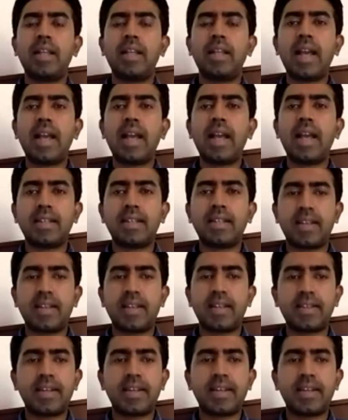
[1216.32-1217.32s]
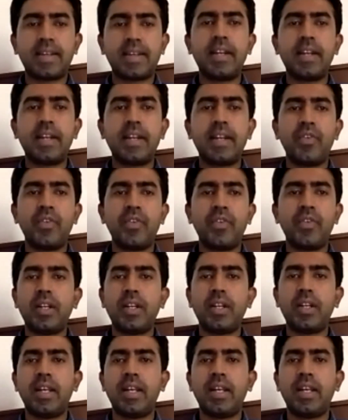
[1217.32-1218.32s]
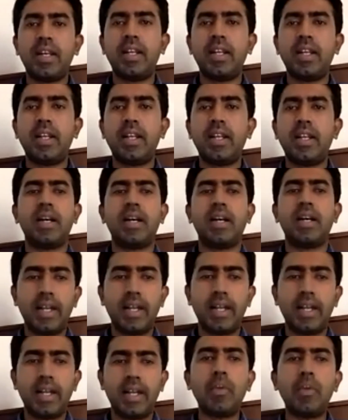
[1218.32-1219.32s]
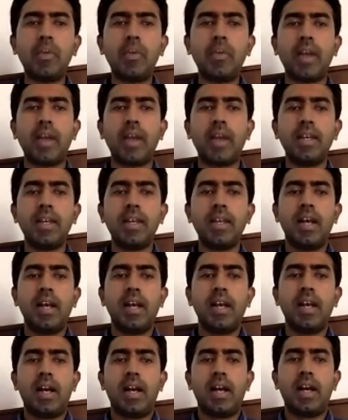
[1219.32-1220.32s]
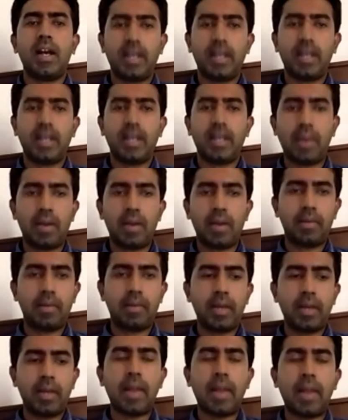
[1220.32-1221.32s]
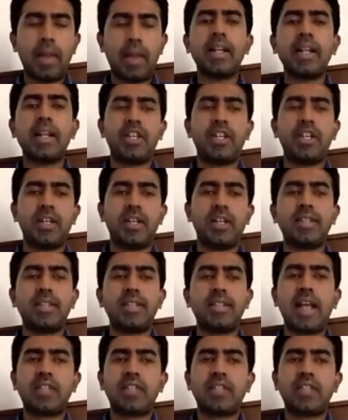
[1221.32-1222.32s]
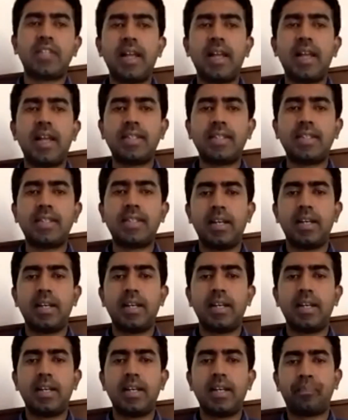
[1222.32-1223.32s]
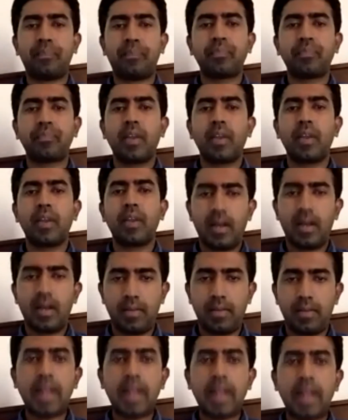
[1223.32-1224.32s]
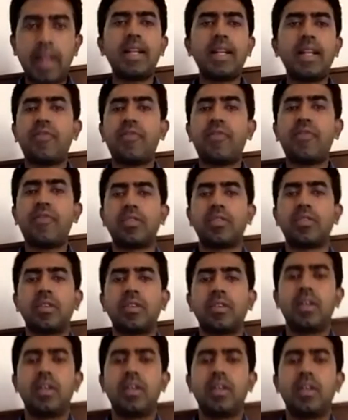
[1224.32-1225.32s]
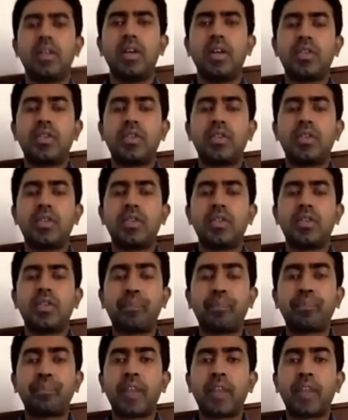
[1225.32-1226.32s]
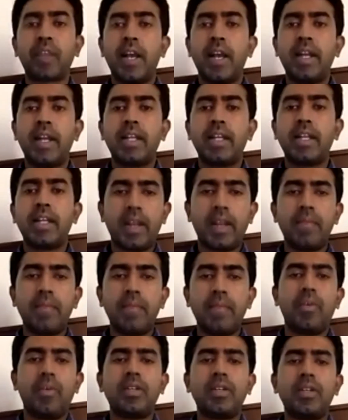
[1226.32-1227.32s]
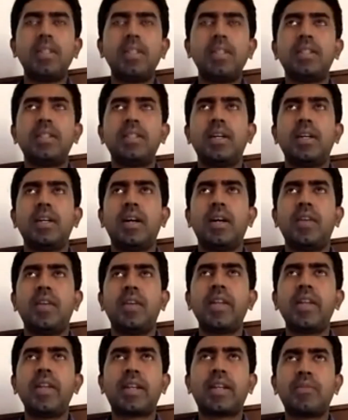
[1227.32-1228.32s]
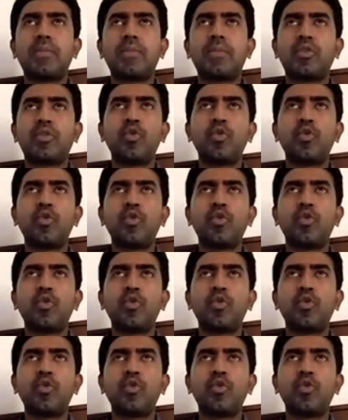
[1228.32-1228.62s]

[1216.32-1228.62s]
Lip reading: is restricted diffusion in DWI in malignant lesions as well as malignant lymph nodes. So it is very important when it comes to